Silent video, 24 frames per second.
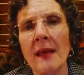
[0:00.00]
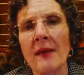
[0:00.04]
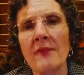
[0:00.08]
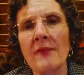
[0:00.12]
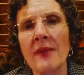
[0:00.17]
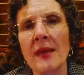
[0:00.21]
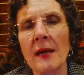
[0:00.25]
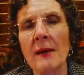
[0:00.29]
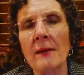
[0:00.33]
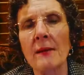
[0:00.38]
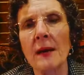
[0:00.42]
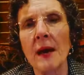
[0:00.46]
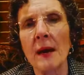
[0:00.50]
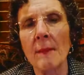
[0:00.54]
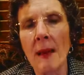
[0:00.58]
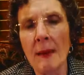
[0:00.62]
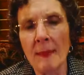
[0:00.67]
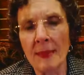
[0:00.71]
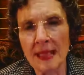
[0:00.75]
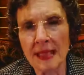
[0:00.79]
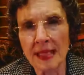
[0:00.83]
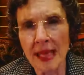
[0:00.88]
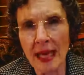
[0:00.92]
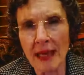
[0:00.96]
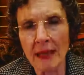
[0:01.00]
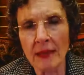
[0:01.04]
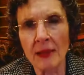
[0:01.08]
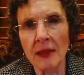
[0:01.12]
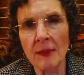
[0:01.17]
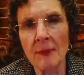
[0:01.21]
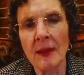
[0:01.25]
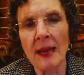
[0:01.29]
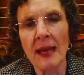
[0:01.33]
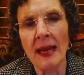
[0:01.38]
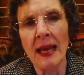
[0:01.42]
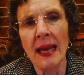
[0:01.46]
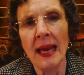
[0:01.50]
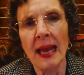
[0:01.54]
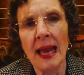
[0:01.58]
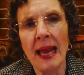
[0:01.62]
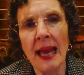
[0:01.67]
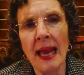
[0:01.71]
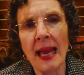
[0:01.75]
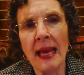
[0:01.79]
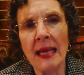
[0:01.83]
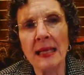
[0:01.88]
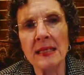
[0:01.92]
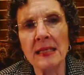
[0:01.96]
the abemaciclib.
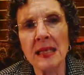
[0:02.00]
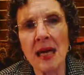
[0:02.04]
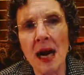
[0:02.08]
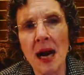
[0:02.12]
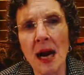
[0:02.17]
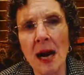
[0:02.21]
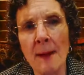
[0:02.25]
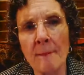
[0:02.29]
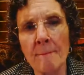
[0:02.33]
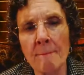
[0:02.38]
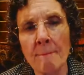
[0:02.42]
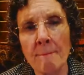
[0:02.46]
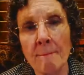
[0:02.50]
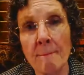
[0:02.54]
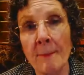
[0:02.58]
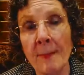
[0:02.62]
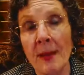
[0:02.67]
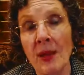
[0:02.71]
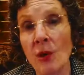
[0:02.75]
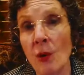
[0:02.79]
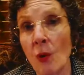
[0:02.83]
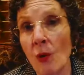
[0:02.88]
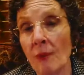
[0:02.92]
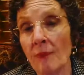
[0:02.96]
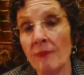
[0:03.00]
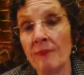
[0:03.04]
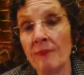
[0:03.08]
And, um, you know,